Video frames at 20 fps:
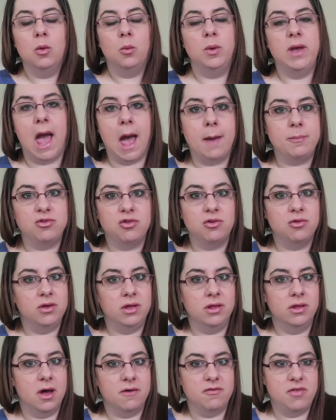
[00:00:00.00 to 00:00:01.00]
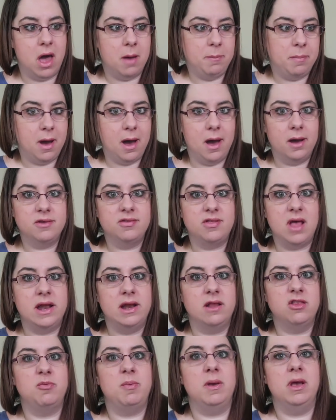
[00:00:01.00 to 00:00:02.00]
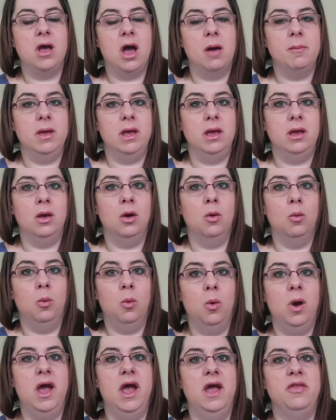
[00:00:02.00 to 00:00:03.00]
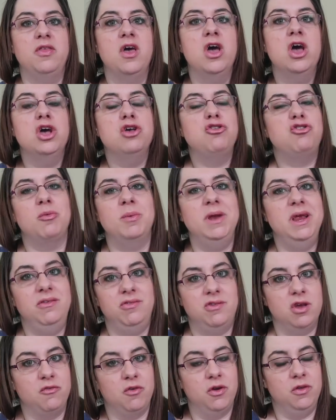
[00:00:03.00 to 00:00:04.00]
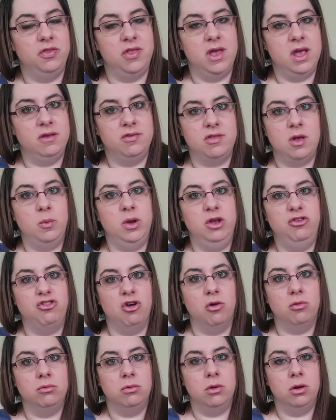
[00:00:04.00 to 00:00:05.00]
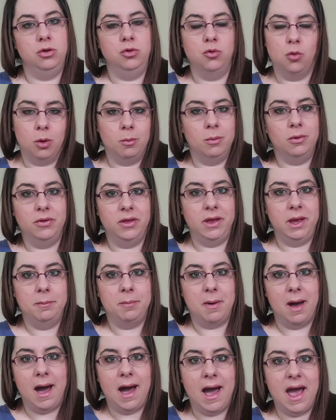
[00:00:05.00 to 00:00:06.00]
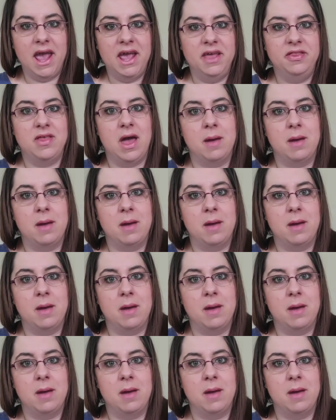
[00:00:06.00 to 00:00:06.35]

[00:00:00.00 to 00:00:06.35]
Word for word: We absolutely love that box, and it's been coming with so many different things that we don't normally buy,